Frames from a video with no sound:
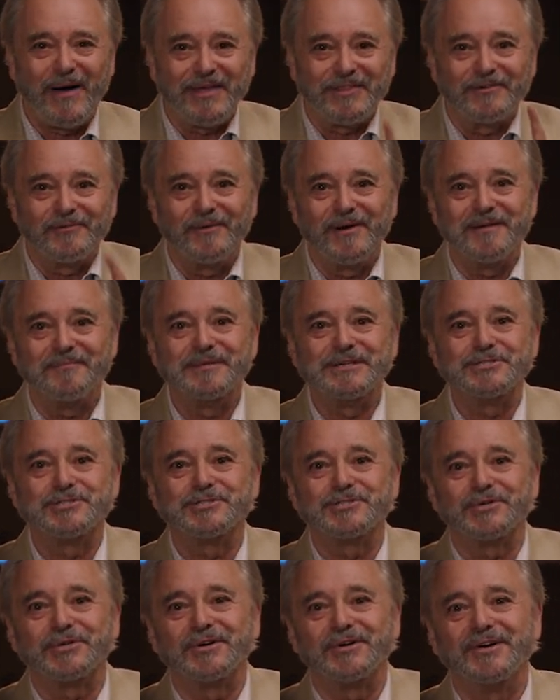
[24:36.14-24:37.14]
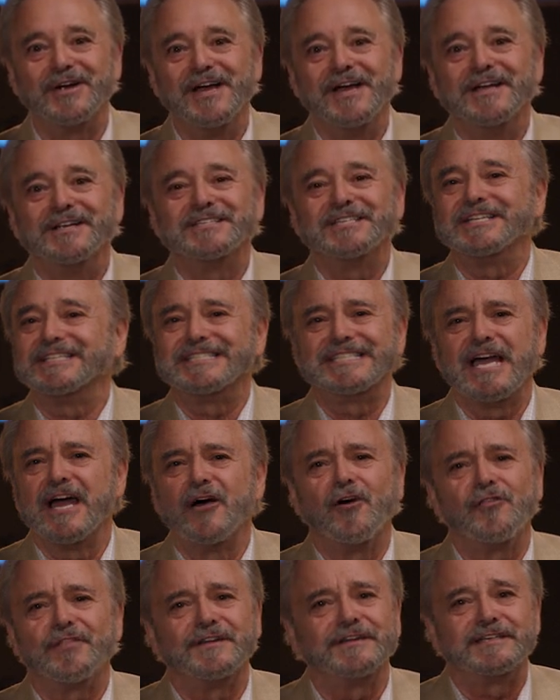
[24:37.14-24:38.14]
By the way, be sure to
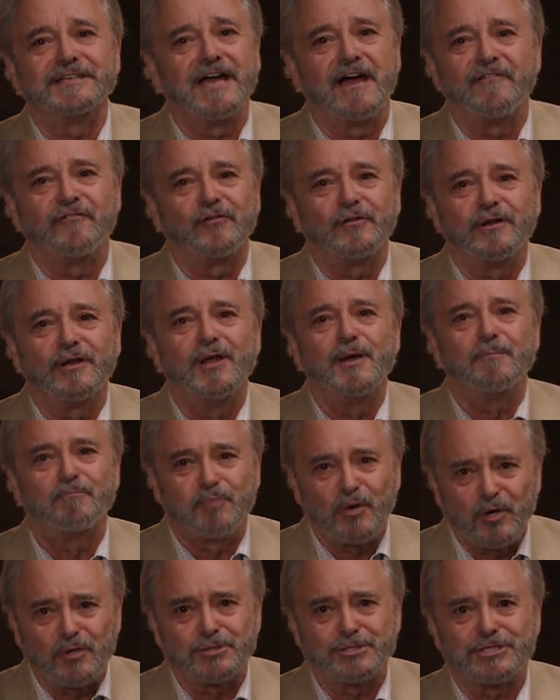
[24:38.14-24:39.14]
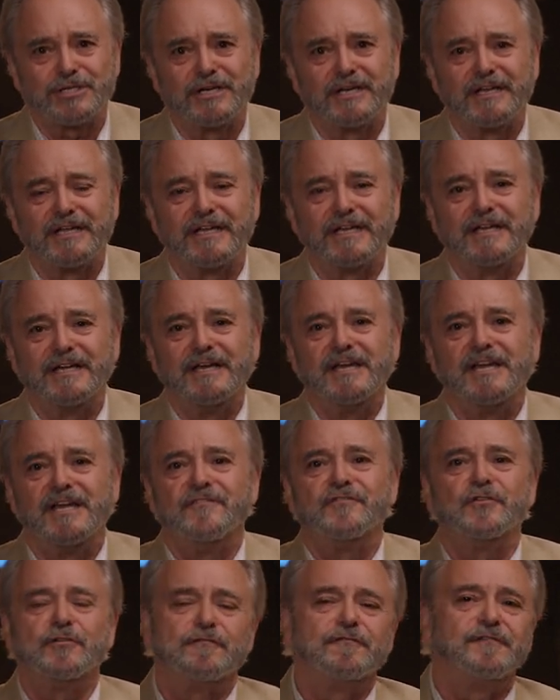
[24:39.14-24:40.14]
tell the devil personally
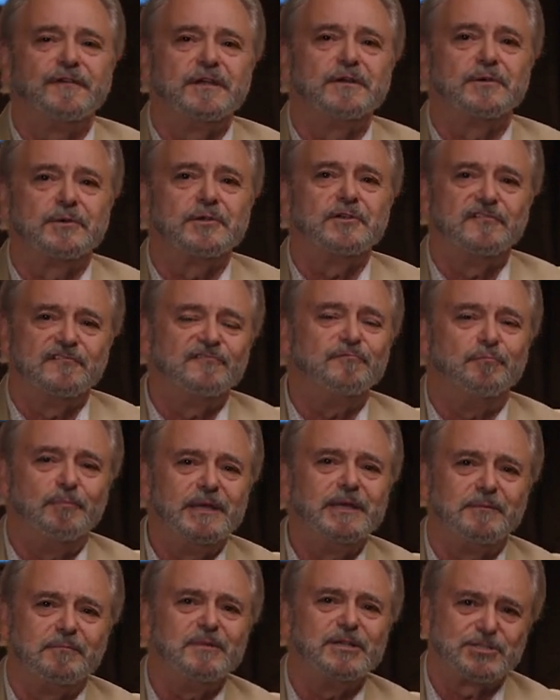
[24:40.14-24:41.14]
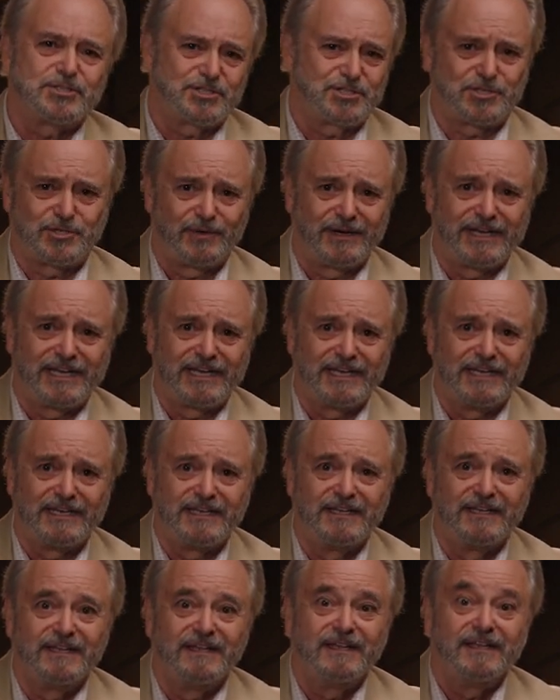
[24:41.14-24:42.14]
if you feel you've been mistreated.
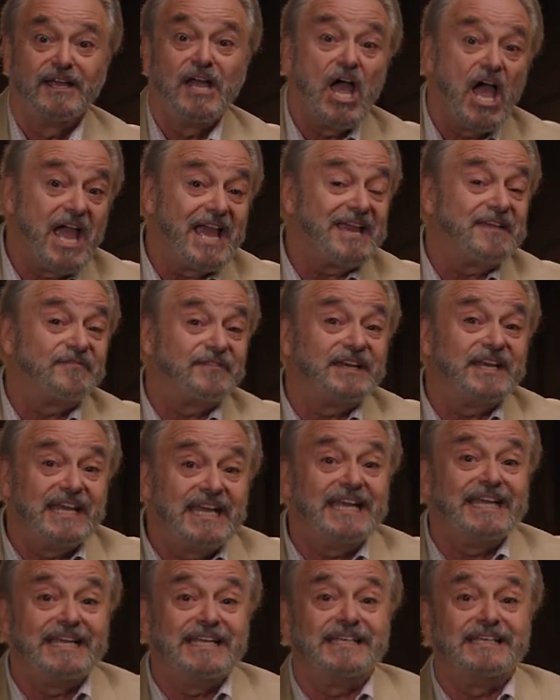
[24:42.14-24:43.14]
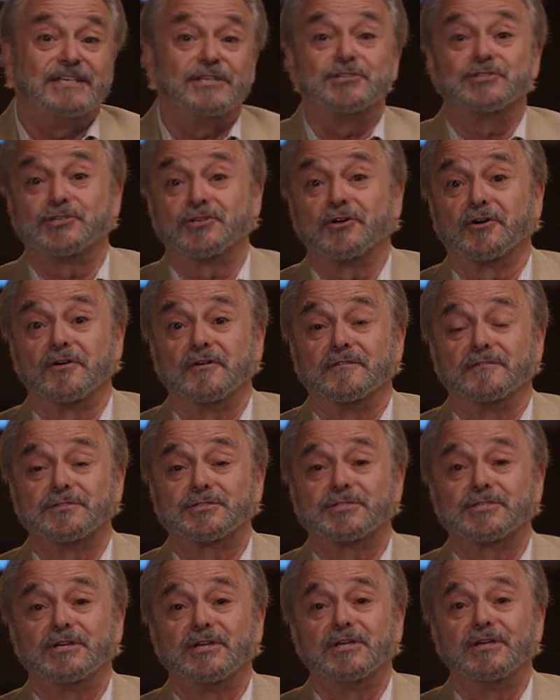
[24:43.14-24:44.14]
Even he
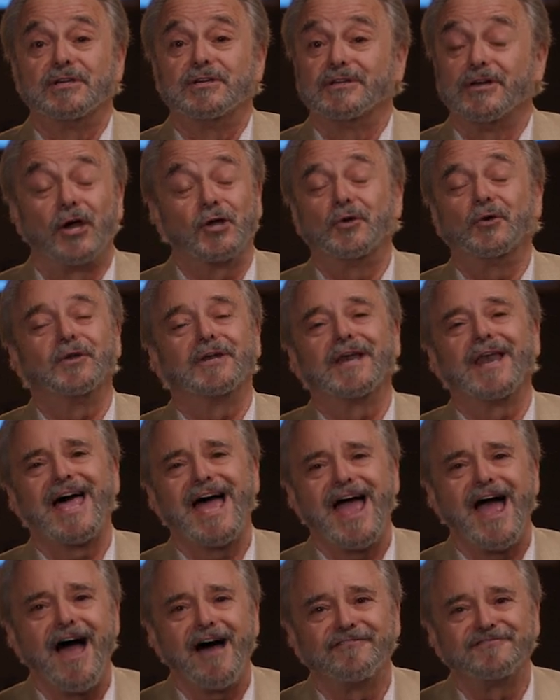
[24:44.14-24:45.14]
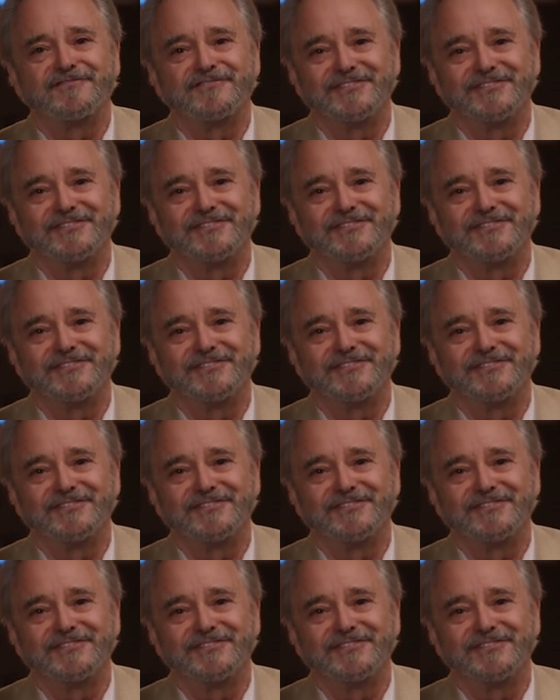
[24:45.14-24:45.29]
deserves a good laugh.